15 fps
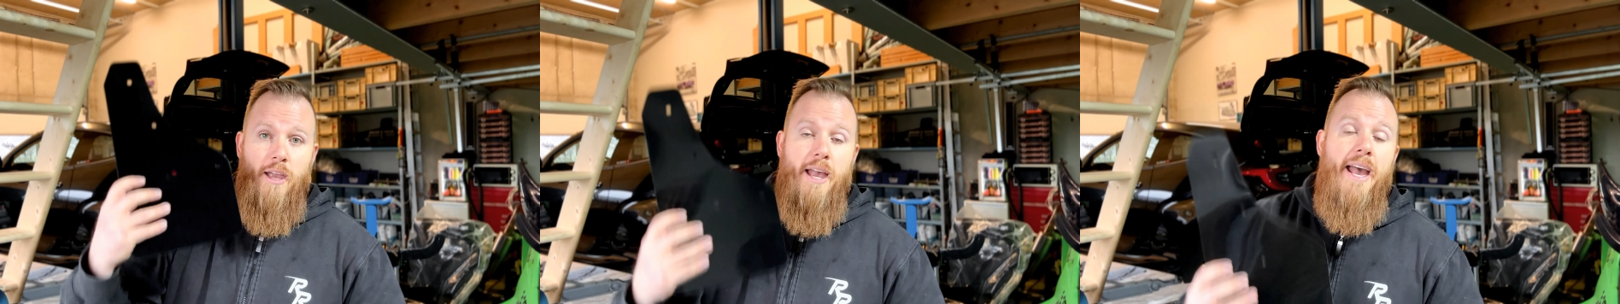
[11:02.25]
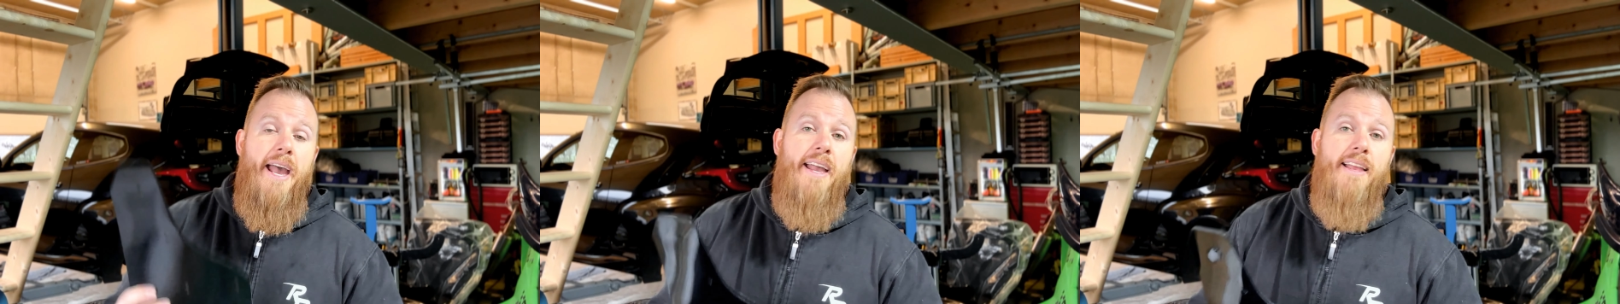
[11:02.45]

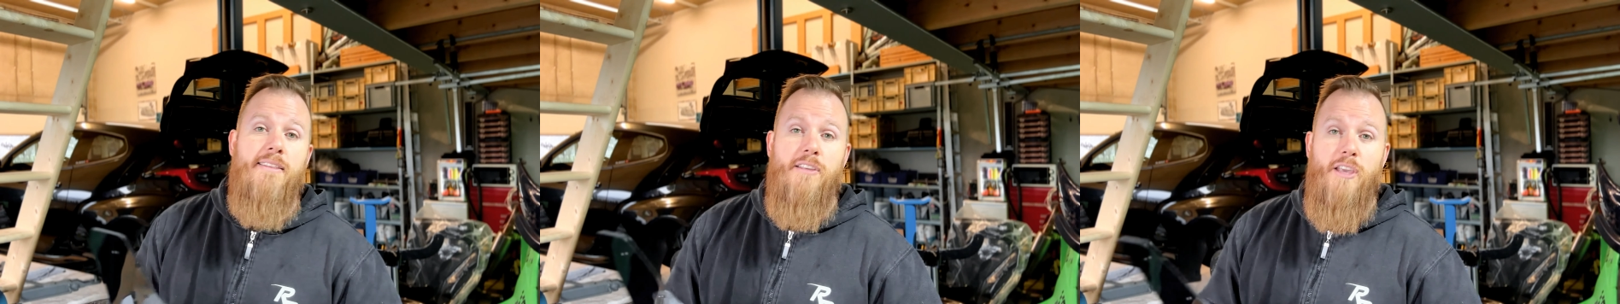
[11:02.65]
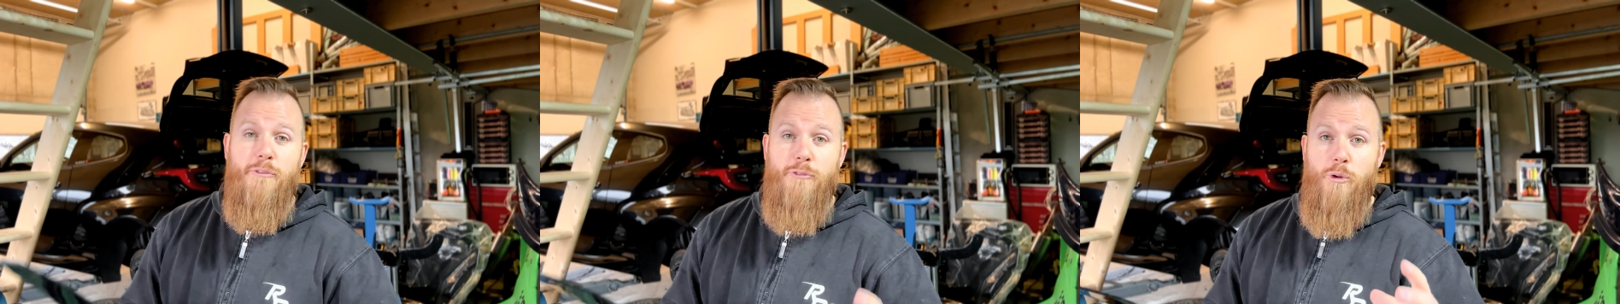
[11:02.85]

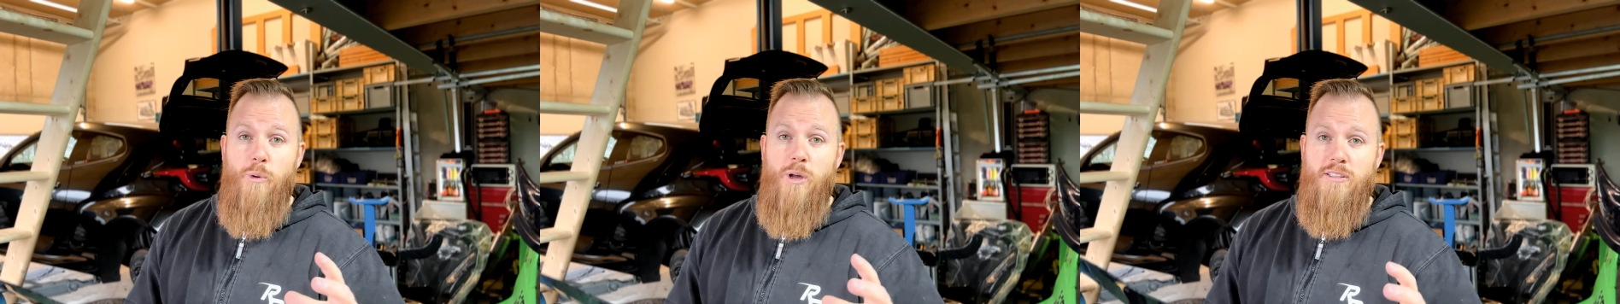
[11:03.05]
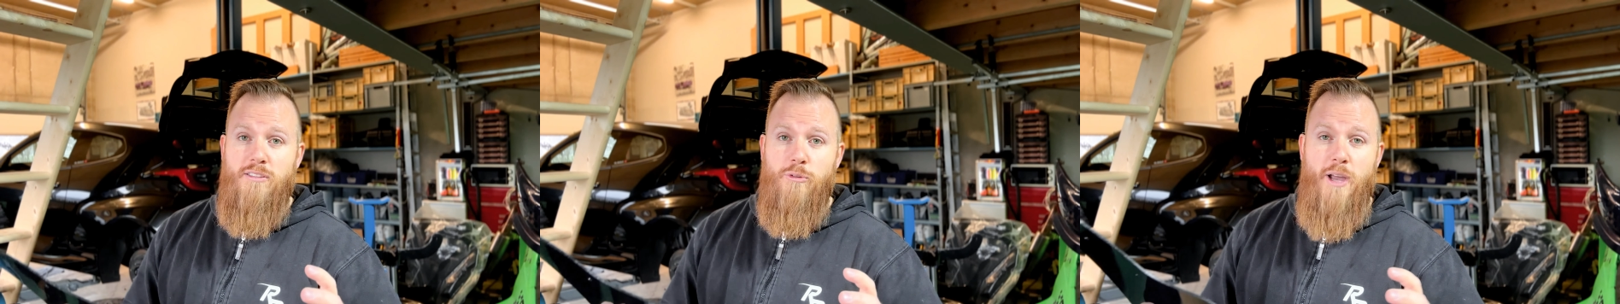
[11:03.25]
And if you
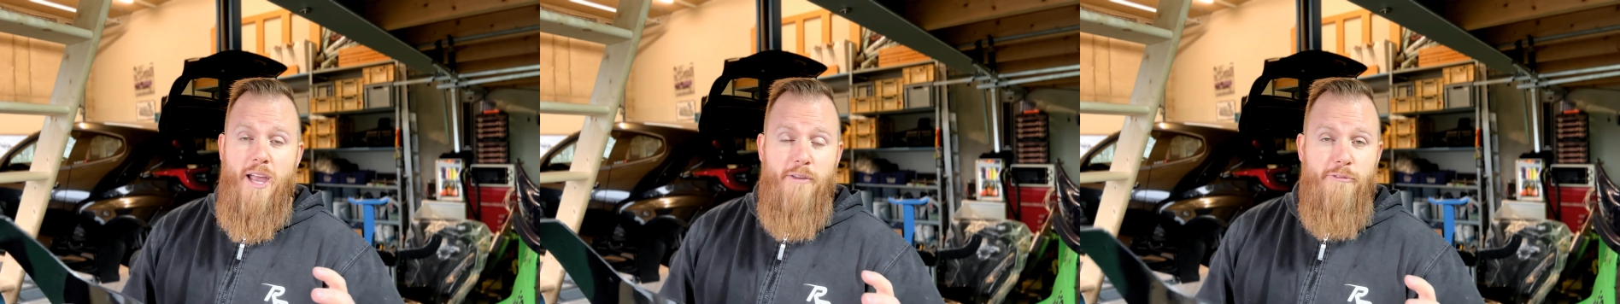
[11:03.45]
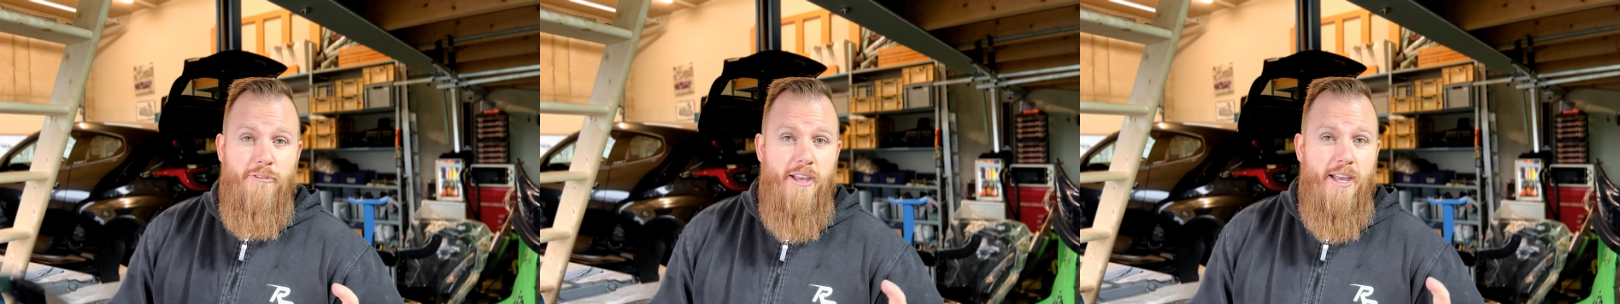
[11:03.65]
want to
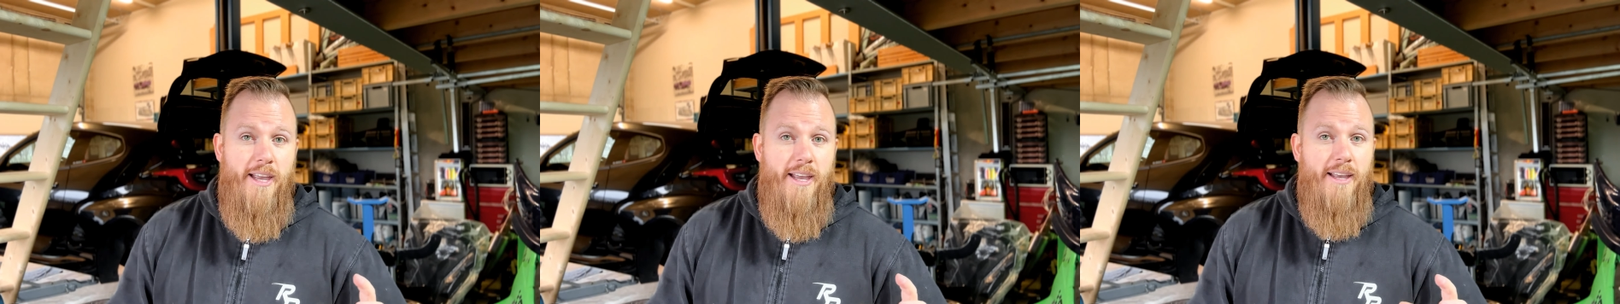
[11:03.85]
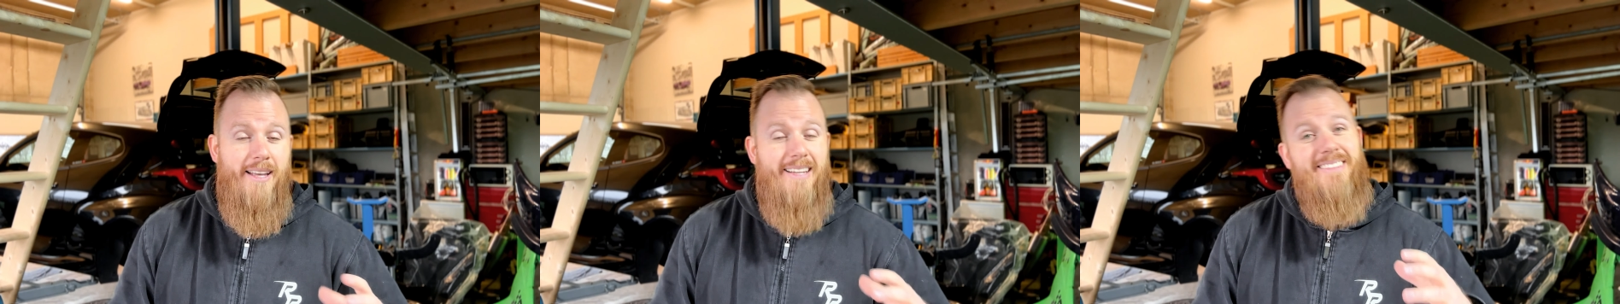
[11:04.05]
have
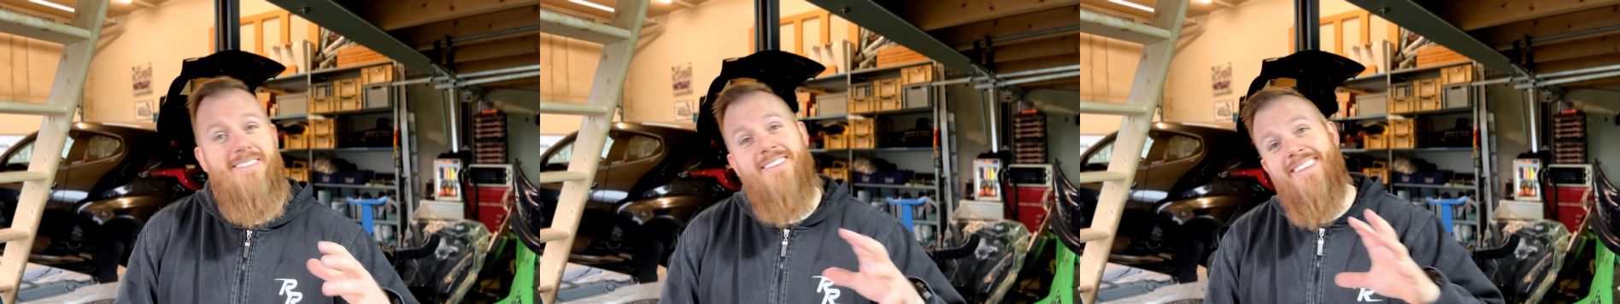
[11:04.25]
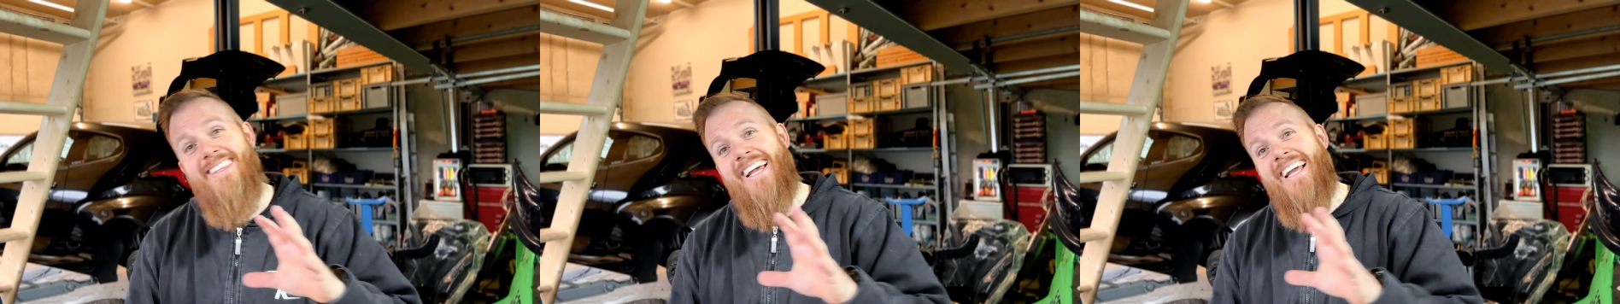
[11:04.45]

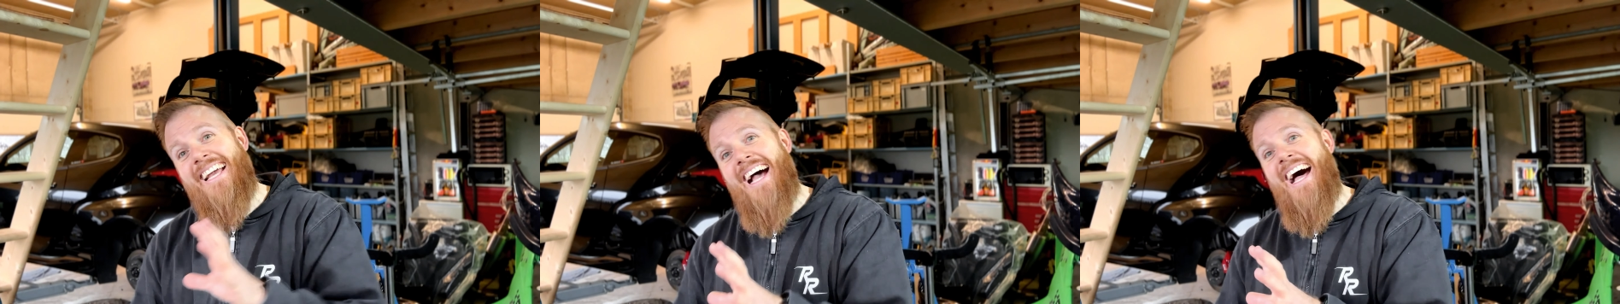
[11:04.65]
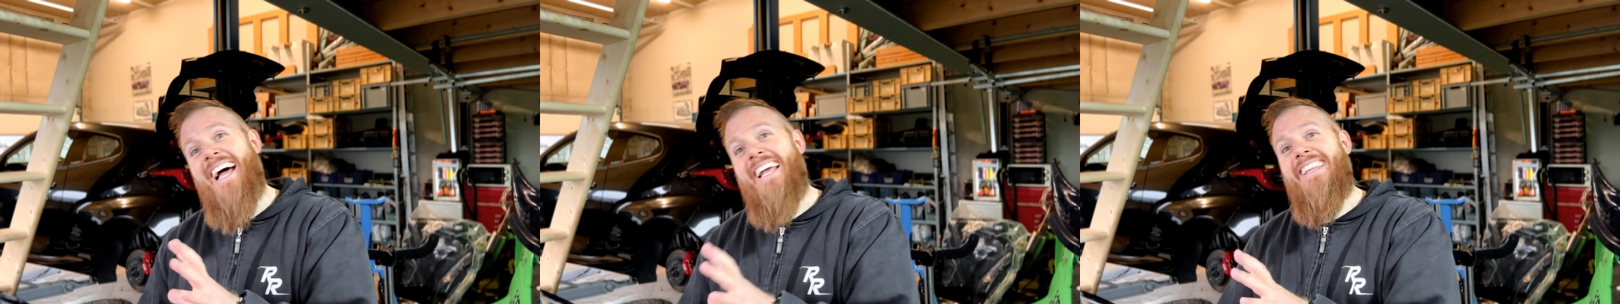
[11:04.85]
the
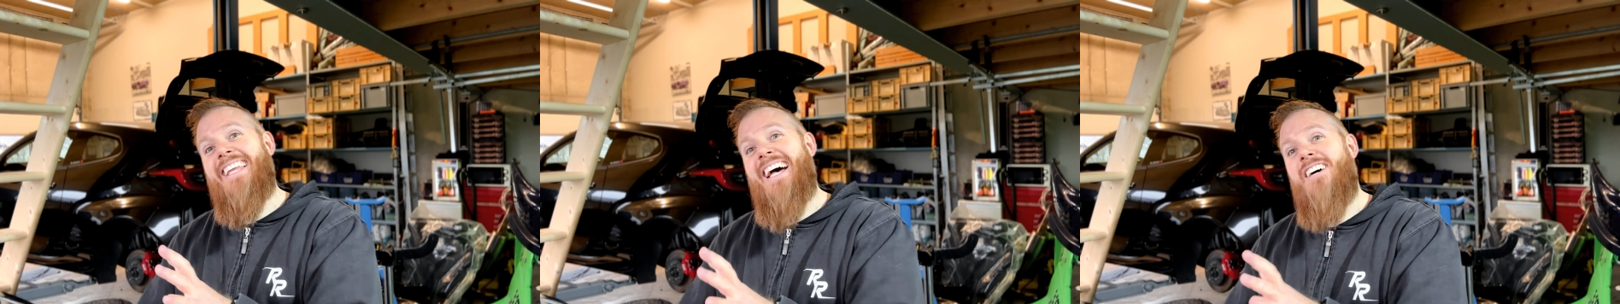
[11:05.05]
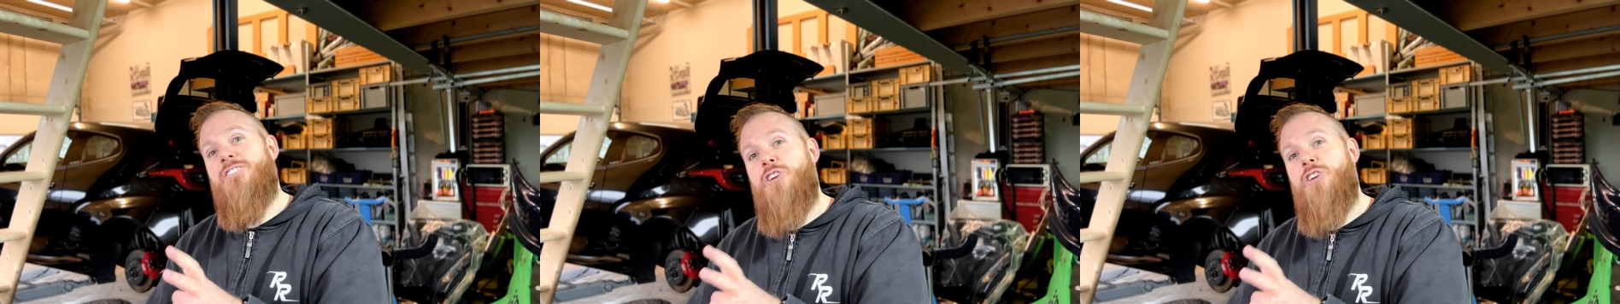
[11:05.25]
kinda